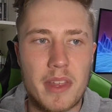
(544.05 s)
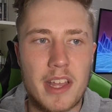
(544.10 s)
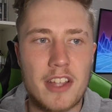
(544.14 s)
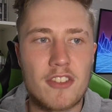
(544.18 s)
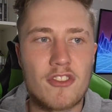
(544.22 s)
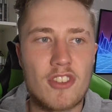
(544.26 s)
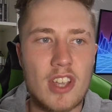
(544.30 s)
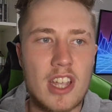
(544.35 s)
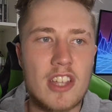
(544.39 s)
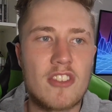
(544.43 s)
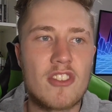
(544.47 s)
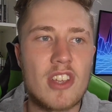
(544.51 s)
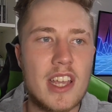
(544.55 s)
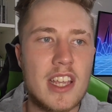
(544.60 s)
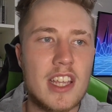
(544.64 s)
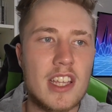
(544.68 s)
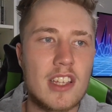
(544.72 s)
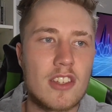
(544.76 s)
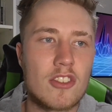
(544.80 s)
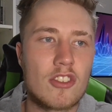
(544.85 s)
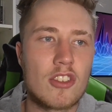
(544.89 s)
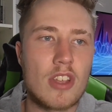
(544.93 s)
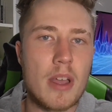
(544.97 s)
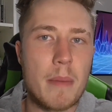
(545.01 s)
with that.
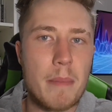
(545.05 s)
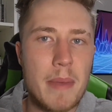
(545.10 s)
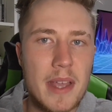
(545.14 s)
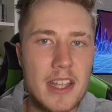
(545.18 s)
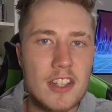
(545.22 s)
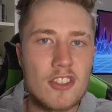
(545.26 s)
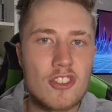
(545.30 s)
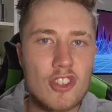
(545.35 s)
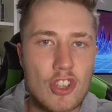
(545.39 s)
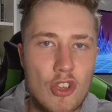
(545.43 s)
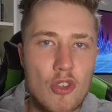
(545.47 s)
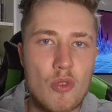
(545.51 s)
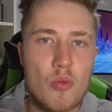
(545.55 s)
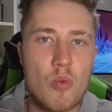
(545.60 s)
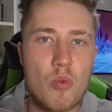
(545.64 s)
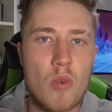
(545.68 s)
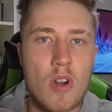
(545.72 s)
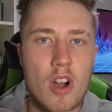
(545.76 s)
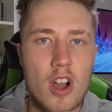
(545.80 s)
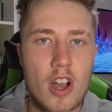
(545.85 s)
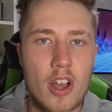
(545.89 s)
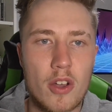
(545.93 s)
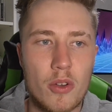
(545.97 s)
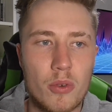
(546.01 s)
JJ is a bit too
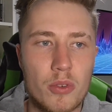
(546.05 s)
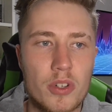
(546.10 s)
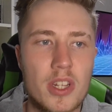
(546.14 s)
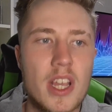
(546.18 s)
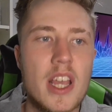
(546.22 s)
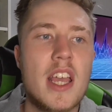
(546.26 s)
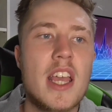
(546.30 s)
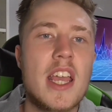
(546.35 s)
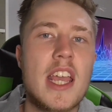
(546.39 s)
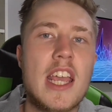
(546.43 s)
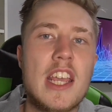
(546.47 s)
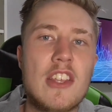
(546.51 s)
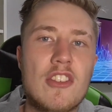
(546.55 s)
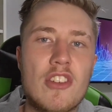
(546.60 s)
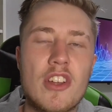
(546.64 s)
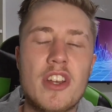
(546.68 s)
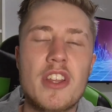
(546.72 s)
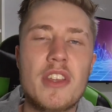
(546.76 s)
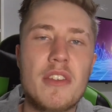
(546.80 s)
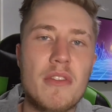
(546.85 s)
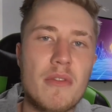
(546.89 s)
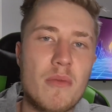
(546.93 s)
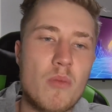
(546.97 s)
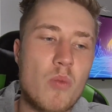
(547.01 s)
wild. He's
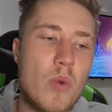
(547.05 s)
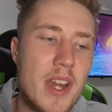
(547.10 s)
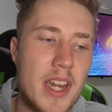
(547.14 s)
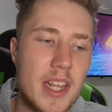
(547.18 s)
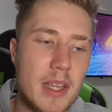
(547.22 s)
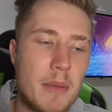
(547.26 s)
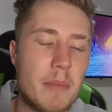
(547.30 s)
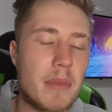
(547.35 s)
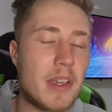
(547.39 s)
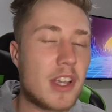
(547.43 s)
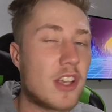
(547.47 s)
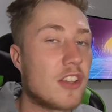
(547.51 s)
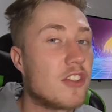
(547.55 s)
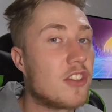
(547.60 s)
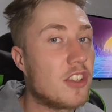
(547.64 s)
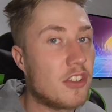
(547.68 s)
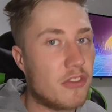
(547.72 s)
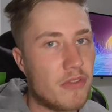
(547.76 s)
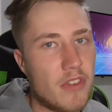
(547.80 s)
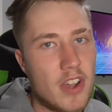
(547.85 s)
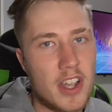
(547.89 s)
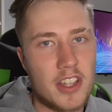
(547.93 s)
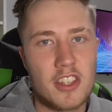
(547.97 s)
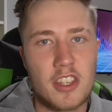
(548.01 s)
only winning because
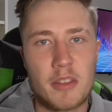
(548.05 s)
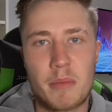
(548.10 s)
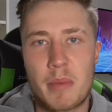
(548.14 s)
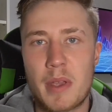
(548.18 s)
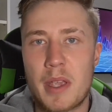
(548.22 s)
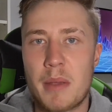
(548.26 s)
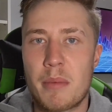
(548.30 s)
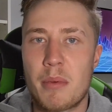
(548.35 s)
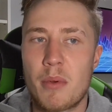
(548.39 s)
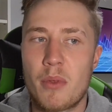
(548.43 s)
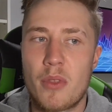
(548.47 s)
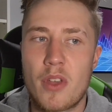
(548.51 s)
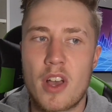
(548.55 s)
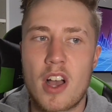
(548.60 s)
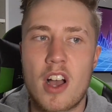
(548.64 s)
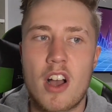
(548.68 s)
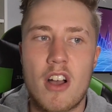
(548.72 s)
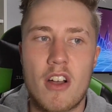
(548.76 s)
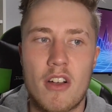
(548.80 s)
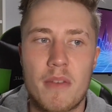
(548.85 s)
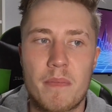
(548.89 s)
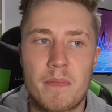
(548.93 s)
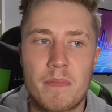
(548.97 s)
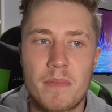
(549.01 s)
he's fighting people that
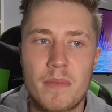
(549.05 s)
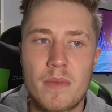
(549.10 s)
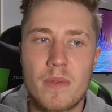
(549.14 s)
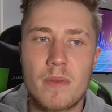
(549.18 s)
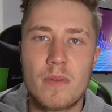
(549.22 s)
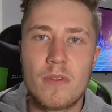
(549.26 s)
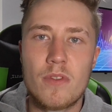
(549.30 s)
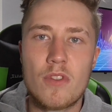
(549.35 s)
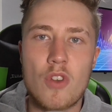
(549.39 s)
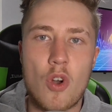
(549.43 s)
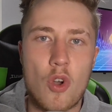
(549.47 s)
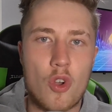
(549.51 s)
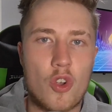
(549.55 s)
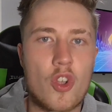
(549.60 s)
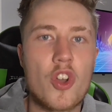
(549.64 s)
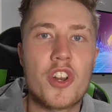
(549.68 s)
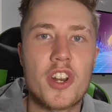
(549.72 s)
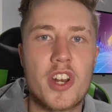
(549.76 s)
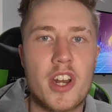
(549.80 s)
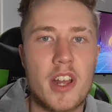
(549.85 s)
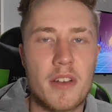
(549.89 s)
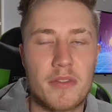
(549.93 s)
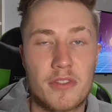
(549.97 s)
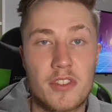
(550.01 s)
are not
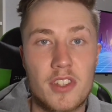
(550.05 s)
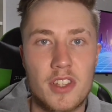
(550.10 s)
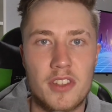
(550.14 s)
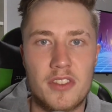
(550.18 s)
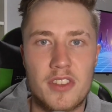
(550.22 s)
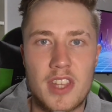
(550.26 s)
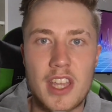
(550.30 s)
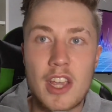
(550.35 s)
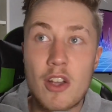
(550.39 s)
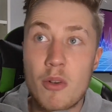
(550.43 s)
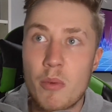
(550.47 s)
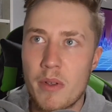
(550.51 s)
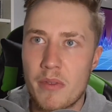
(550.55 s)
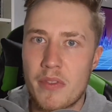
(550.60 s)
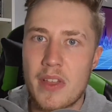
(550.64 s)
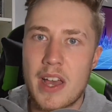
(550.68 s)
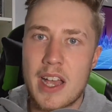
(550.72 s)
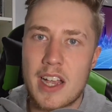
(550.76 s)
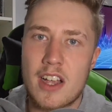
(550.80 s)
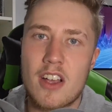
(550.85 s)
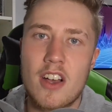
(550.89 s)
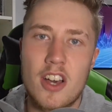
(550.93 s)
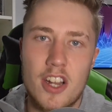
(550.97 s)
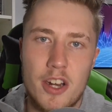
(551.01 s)
good enough to deal with
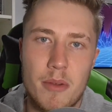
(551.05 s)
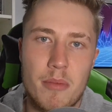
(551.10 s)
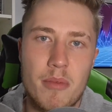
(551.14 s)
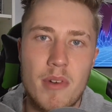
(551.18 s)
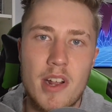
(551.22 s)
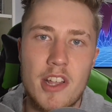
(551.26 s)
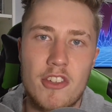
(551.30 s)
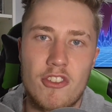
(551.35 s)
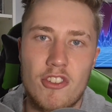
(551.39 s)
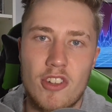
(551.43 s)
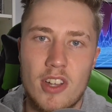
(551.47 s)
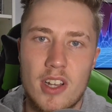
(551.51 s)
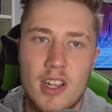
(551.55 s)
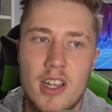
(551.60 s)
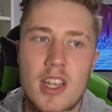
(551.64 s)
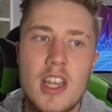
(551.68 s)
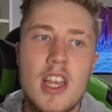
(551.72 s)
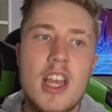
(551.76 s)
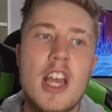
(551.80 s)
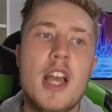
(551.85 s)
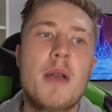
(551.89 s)
that kind of pressure.